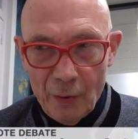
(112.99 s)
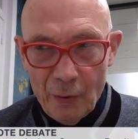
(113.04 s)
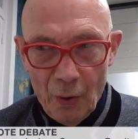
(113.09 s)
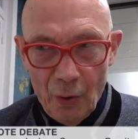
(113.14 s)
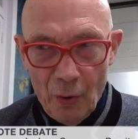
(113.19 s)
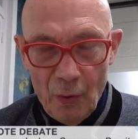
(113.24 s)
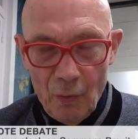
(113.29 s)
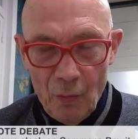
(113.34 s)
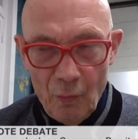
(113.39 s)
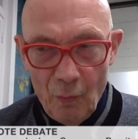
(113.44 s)
to
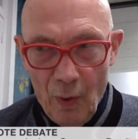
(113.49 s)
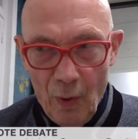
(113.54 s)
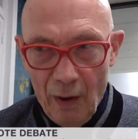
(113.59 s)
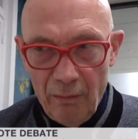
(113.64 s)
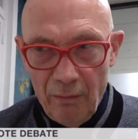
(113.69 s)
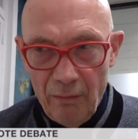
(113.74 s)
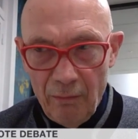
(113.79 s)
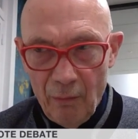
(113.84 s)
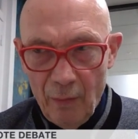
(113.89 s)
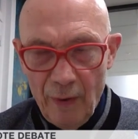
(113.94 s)
do
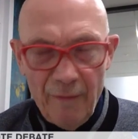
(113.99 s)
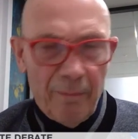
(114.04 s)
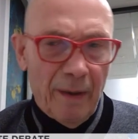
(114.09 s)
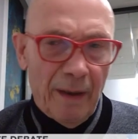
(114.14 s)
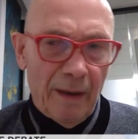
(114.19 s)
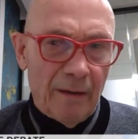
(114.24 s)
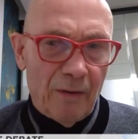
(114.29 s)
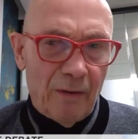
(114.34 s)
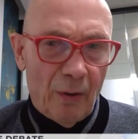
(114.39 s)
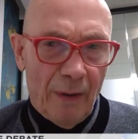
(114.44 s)
what we've
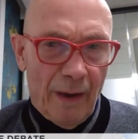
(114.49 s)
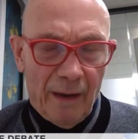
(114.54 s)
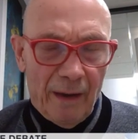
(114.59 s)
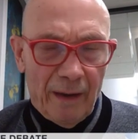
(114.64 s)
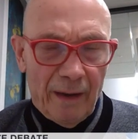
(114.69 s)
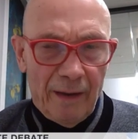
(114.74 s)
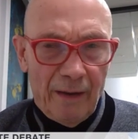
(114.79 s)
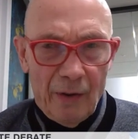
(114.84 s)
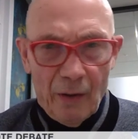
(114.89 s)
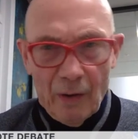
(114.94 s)
been
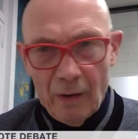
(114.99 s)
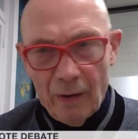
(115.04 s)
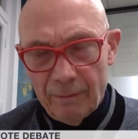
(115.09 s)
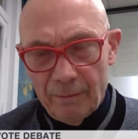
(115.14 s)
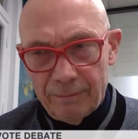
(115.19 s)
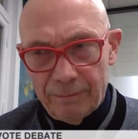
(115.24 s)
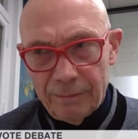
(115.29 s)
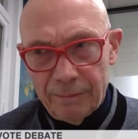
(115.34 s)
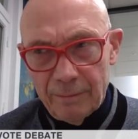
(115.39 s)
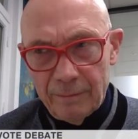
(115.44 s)
doing in
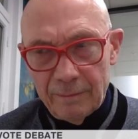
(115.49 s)
Europe